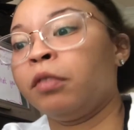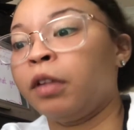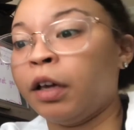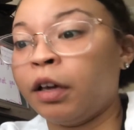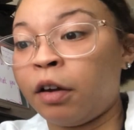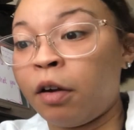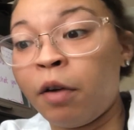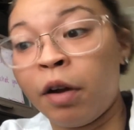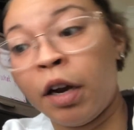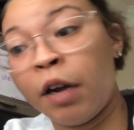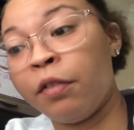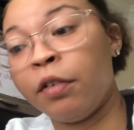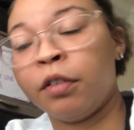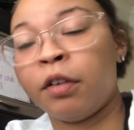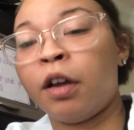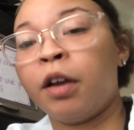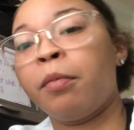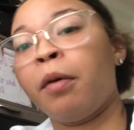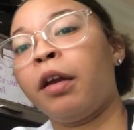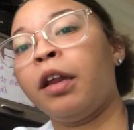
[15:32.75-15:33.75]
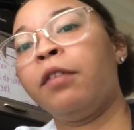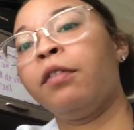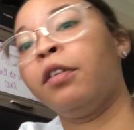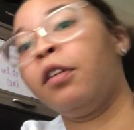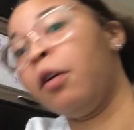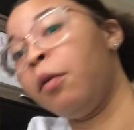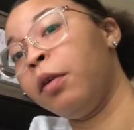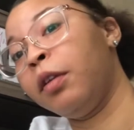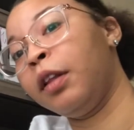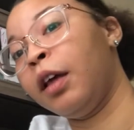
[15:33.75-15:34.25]
Like, oh, I never thought about even
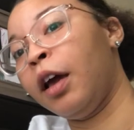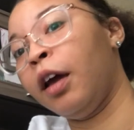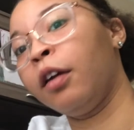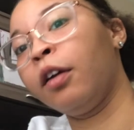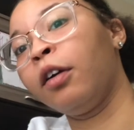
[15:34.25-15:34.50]
knowing that.